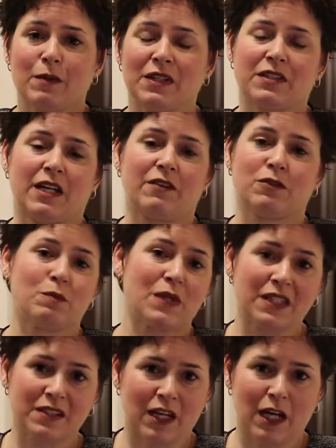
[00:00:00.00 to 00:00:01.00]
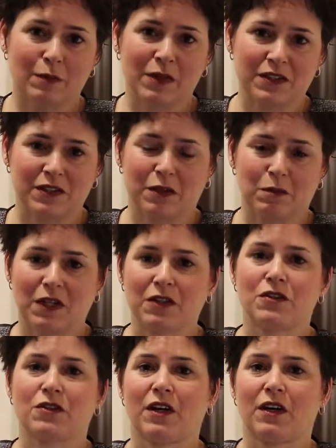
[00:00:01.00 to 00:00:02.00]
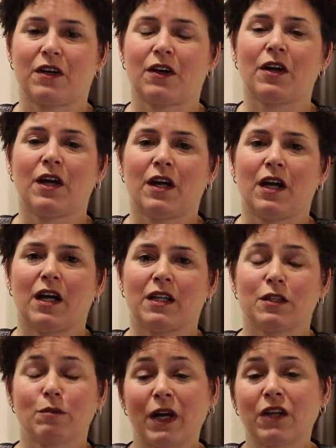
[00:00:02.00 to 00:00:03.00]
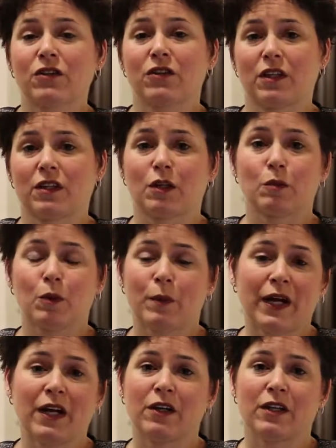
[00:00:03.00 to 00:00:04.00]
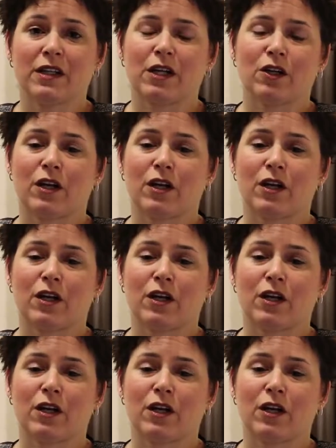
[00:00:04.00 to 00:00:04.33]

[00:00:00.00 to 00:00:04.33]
it saves me time as an administrator to make sure that they're prepared and